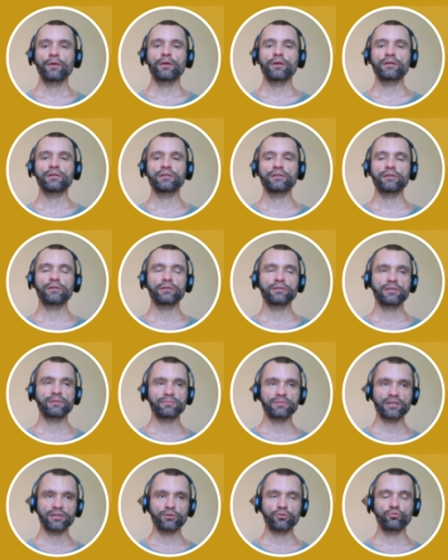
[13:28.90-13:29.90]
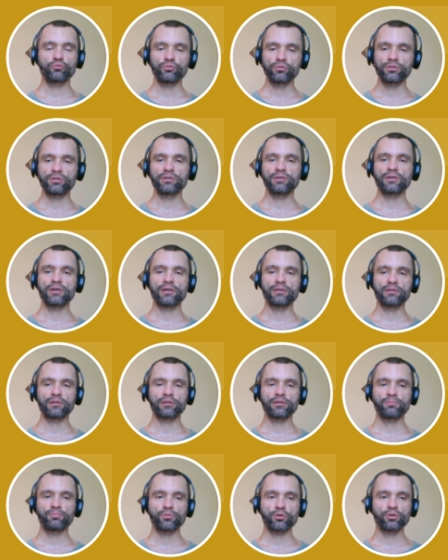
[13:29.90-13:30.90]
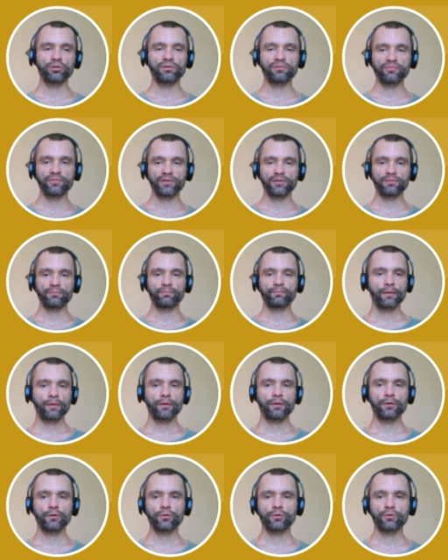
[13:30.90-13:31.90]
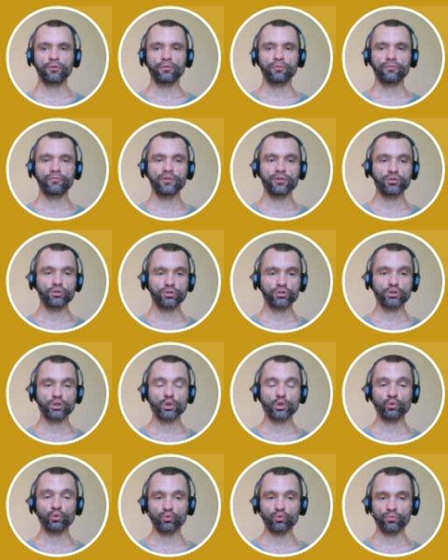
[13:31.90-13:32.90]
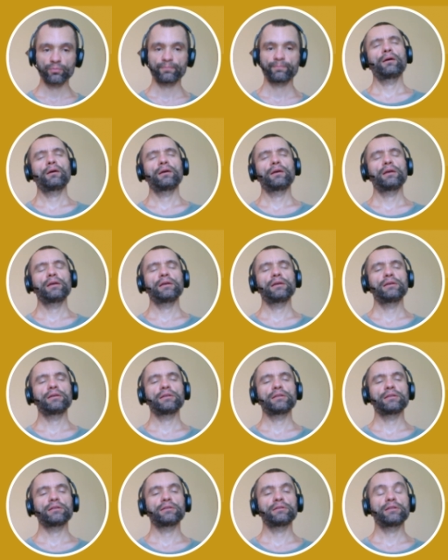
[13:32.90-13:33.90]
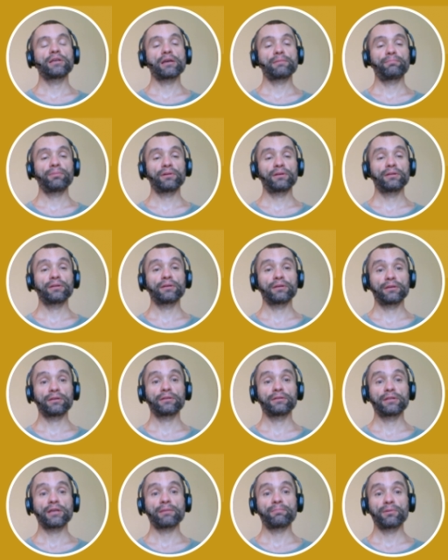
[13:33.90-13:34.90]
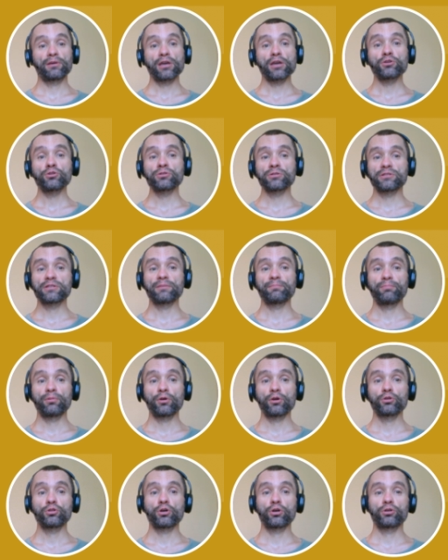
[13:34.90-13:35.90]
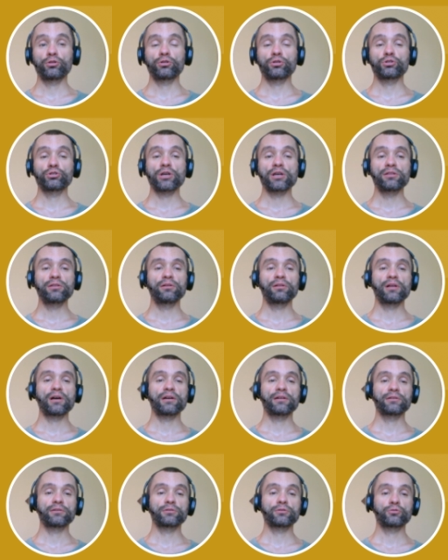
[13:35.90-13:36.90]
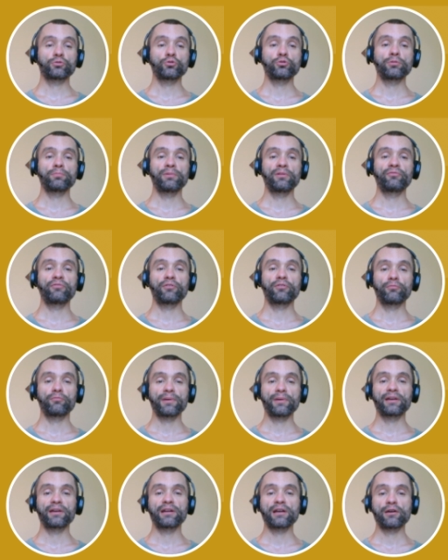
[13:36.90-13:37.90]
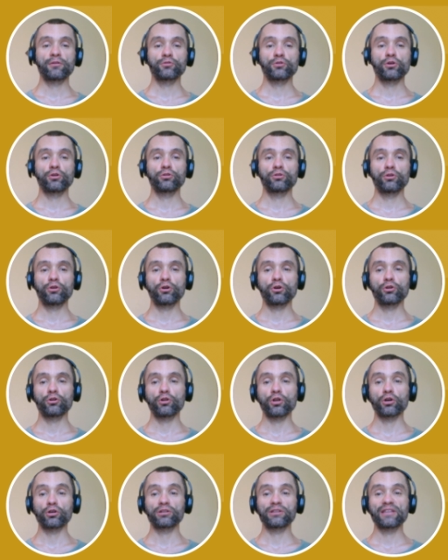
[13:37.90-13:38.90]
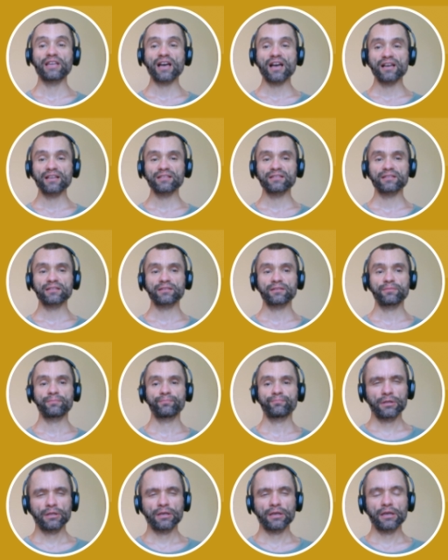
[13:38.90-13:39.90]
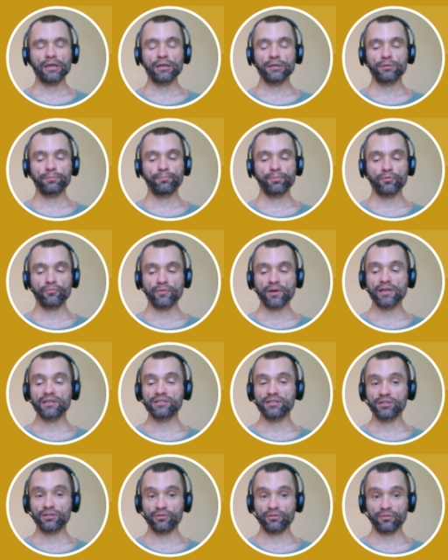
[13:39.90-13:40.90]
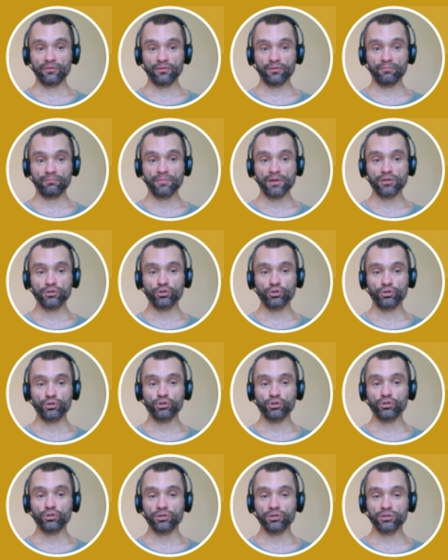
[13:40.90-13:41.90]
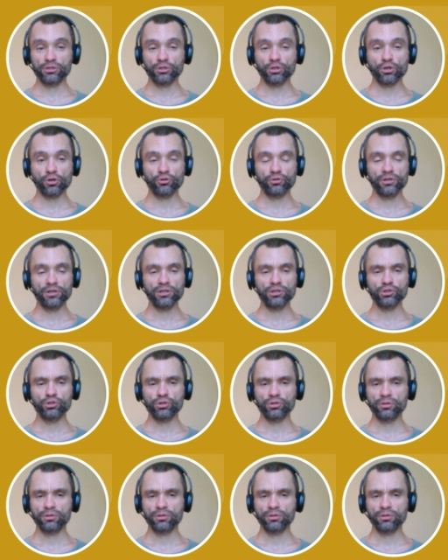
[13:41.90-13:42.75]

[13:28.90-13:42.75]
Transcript: uh, some security and cryptography uh, features too. It, the The applications deployed on Shuttle are suitable for background or long tasks. It provides a much richer storage,